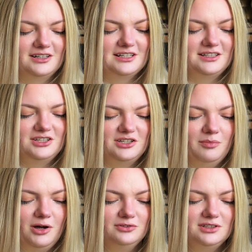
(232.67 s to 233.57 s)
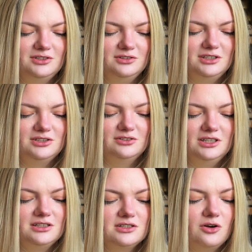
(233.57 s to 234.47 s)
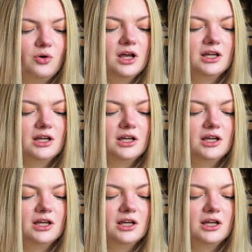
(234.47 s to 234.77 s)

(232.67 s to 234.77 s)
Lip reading: stitch amount that you need to knit. So